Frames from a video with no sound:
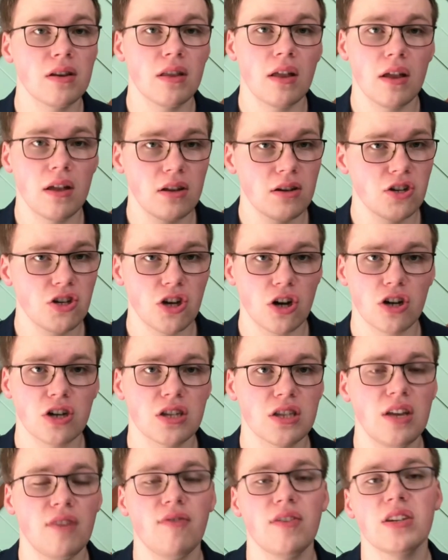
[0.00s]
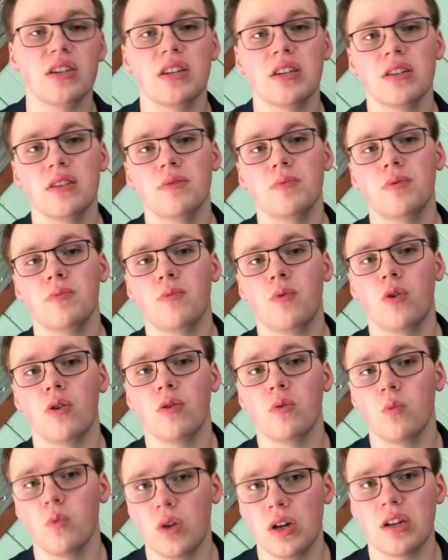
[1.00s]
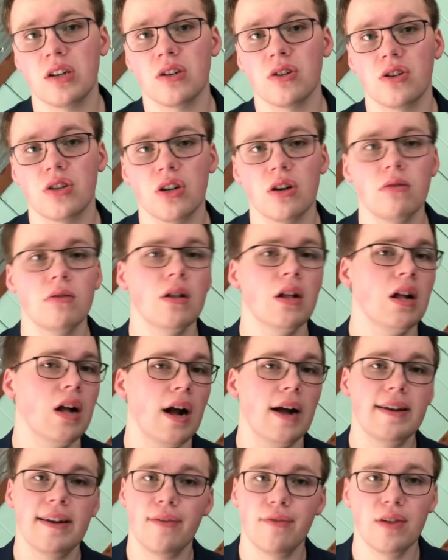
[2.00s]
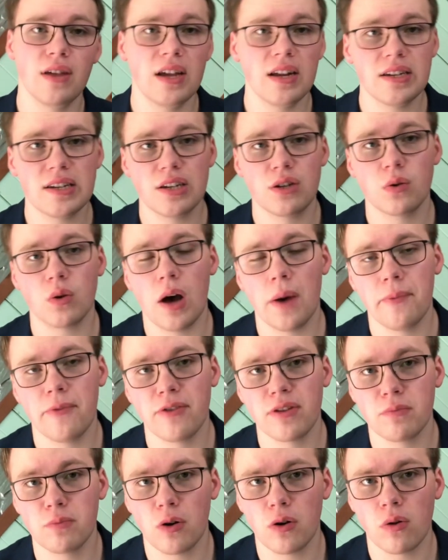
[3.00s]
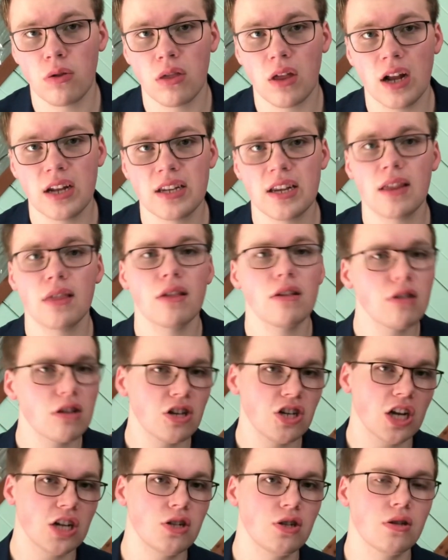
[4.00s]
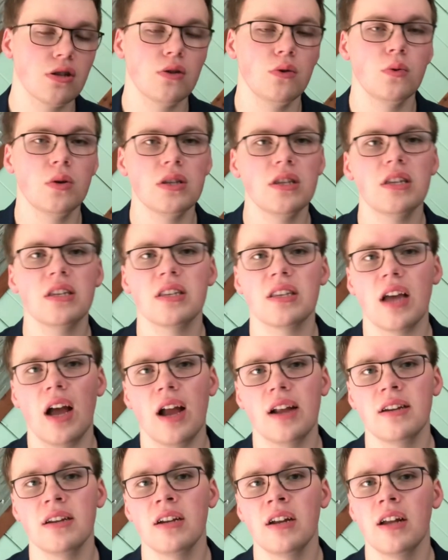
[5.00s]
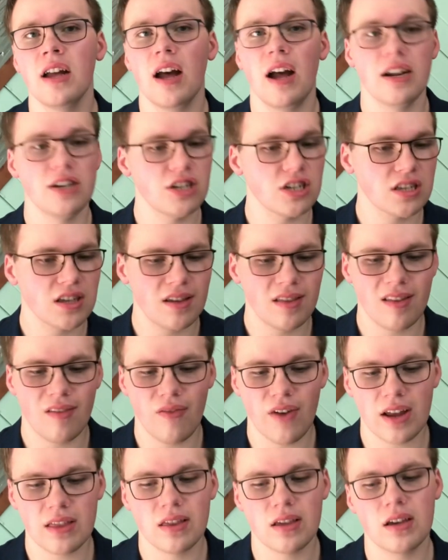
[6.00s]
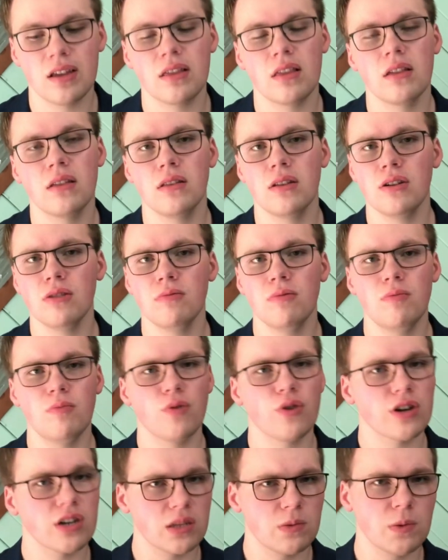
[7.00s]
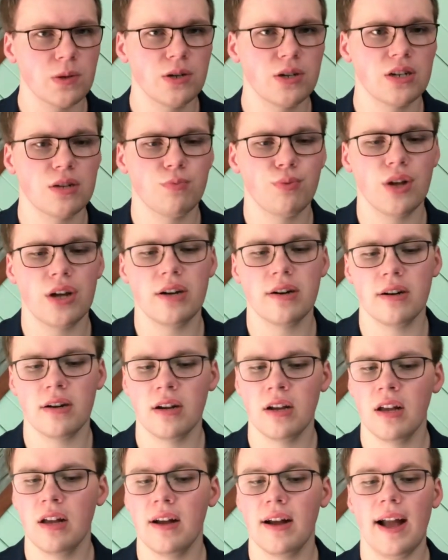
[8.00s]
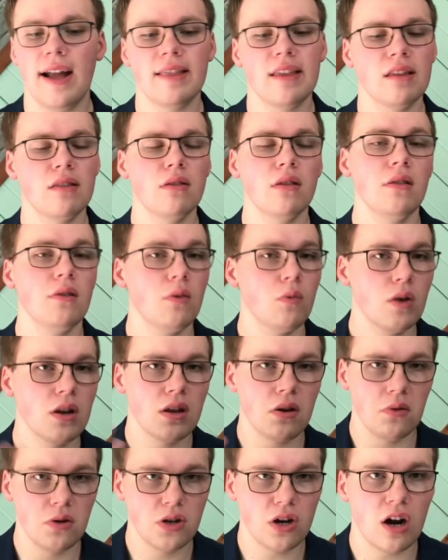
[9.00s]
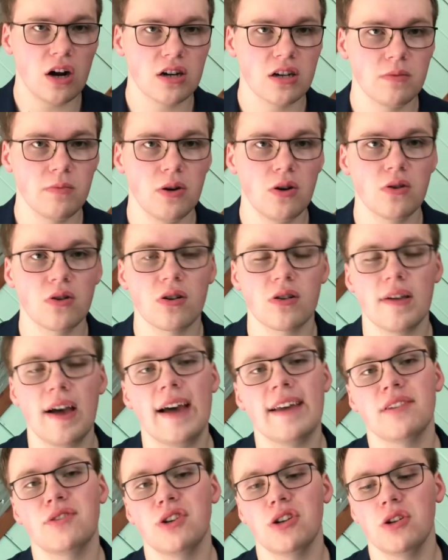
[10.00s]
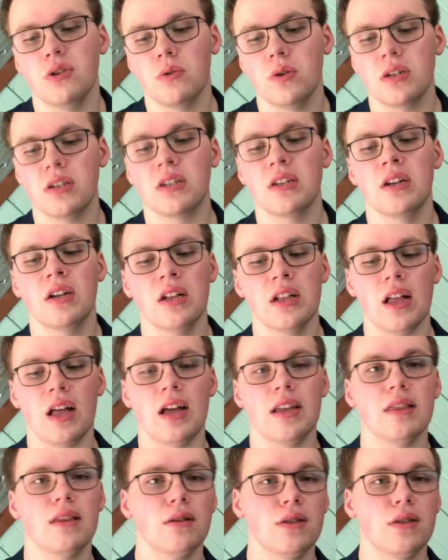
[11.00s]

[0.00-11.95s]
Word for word: the Sharks' defense is a little bit more weaker. So I definitely like this swap for both sides. I think the Jets do win this side, uh, just given the fact they get the little bit more experienced player. And then the one that we talked about in our last video was uh, the